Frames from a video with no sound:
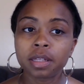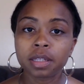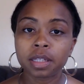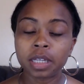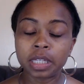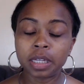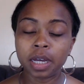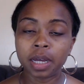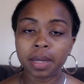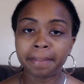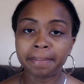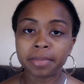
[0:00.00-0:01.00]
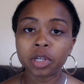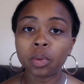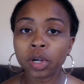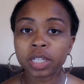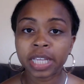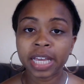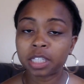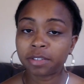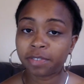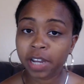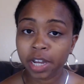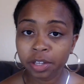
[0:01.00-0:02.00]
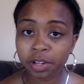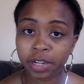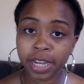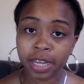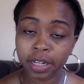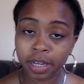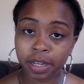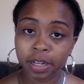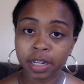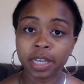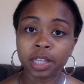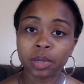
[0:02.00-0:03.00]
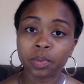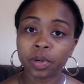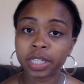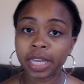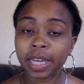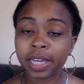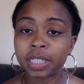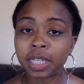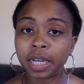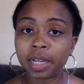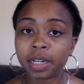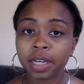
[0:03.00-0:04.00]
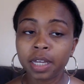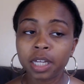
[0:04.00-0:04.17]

the work that his father had done and the work that he's done.